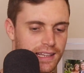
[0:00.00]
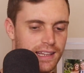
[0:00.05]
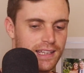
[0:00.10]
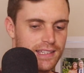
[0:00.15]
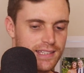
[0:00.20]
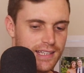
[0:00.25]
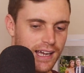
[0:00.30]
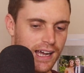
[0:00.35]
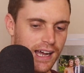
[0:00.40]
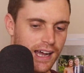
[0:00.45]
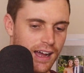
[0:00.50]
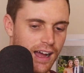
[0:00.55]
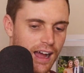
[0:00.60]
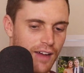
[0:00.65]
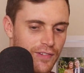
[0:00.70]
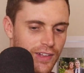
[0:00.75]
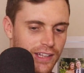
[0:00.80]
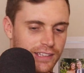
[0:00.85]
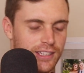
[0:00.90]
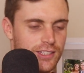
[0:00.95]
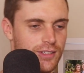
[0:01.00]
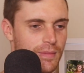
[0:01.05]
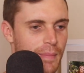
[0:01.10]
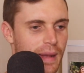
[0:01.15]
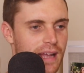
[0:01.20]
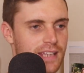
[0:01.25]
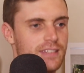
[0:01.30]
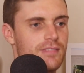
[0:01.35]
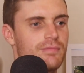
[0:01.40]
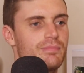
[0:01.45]
I feel like there's a
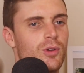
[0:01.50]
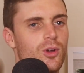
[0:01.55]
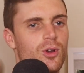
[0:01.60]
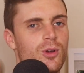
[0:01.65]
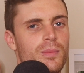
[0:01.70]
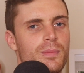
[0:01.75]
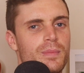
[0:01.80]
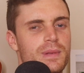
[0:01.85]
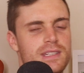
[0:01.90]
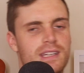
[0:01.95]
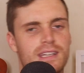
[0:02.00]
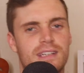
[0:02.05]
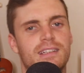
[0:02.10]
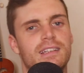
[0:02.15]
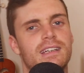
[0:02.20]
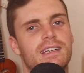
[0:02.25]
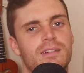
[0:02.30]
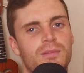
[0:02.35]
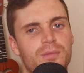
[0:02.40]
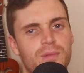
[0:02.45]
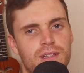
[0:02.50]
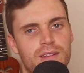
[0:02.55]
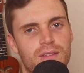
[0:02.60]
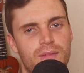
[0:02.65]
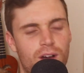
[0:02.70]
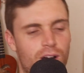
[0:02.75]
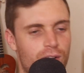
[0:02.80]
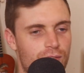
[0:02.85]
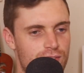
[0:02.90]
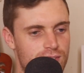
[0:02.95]
massive boom, particularly with
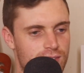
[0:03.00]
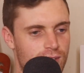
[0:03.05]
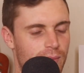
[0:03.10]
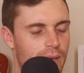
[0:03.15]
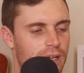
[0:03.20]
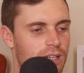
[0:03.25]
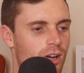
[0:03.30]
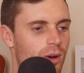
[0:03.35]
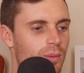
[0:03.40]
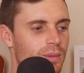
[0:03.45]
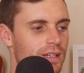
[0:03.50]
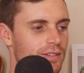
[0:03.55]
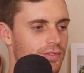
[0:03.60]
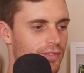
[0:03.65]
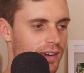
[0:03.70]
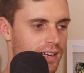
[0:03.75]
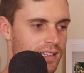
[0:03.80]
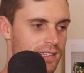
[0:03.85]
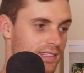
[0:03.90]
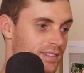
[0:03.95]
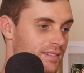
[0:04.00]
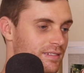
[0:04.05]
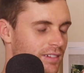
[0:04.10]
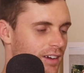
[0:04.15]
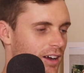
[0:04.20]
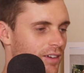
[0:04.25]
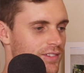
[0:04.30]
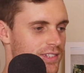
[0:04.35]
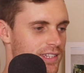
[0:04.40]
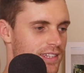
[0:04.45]
obviously all my comedy friends, and
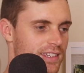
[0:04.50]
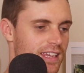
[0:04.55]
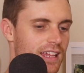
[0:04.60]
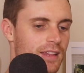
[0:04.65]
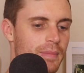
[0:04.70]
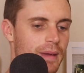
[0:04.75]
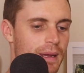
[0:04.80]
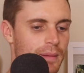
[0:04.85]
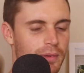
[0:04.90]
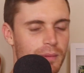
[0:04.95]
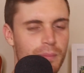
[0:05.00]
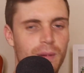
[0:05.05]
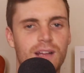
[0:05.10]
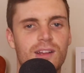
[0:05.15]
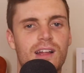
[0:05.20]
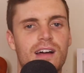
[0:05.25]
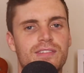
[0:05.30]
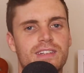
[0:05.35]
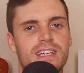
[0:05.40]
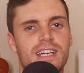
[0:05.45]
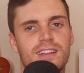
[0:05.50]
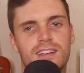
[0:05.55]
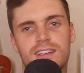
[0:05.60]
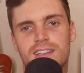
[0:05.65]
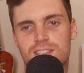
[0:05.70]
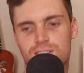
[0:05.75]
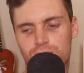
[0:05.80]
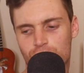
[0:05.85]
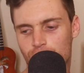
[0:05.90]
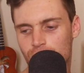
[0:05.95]
obviously there's other people in my life killing
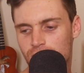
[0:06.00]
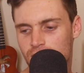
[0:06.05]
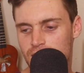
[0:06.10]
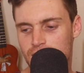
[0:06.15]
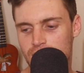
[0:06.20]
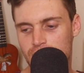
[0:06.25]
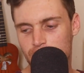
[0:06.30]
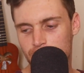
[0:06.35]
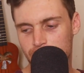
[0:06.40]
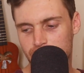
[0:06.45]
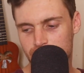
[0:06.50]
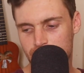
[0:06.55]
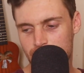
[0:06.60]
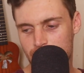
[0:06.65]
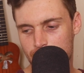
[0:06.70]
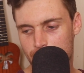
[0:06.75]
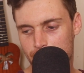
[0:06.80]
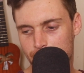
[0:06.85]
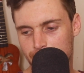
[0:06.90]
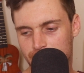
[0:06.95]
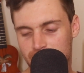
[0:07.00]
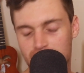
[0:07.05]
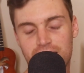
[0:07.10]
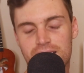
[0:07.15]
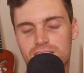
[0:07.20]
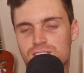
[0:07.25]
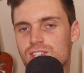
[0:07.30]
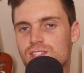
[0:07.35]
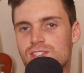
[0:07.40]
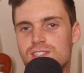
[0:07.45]
it too. But yeah,
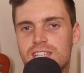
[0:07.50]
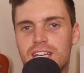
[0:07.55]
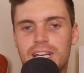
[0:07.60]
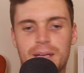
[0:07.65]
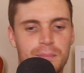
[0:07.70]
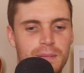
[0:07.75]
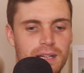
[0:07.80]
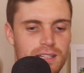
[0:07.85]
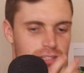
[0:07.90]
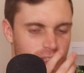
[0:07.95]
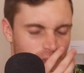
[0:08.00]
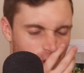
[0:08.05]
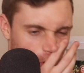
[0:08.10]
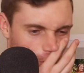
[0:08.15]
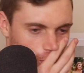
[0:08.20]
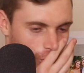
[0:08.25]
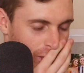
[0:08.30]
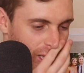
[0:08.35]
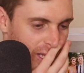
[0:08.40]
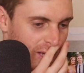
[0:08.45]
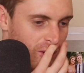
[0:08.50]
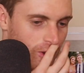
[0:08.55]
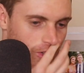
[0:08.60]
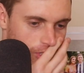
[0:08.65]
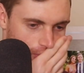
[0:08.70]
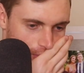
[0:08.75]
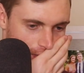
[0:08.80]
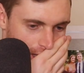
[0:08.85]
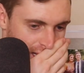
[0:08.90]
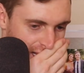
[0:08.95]
it's just sick. It's all really
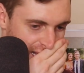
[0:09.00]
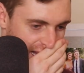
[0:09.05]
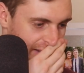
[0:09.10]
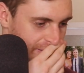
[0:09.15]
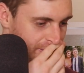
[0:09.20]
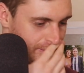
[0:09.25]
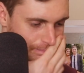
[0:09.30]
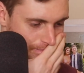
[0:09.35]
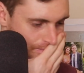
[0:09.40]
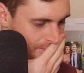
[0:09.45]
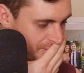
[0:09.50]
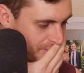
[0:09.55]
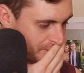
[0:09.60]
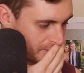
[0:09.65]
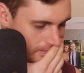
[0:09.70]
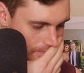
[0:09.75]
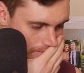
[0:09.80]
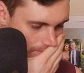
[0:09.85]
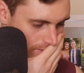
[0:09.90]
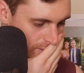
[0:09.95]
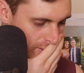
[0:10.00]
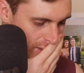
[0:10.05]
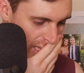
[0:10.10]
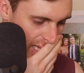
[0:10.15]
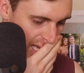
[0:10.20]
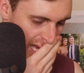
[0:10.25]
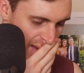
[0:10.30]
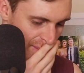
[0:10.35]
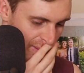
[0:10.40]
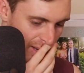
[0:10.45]
awesome to see.
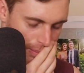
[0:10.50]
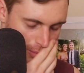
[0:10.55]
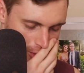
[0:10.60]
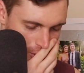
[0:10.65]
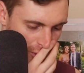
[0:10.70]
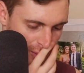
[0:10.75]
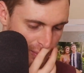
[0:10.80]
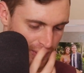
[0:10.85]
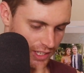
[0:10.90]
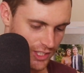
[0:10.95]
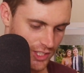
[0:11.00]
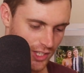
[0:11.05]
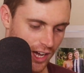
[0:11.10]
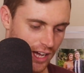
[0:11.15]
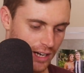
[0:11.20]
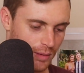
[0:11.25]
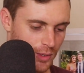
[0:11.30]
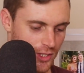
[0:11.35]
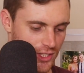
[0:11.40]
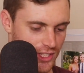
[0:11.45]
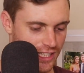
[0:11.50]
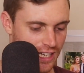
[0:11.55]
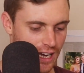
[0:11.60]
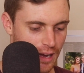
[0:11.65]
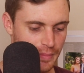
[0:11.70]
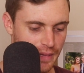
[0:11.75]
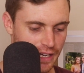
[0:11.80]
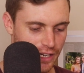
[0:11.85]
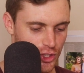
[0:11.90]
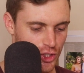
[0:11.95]
And I'm super excited what's to
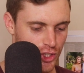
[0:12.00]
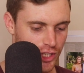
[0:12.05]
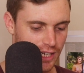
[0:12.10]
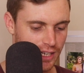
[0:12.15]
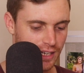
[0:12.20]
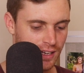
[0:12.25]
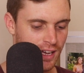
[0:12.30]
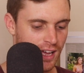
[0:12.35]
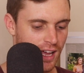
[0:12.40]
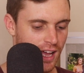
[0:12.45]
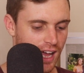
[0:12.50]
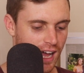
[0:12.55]
come next year.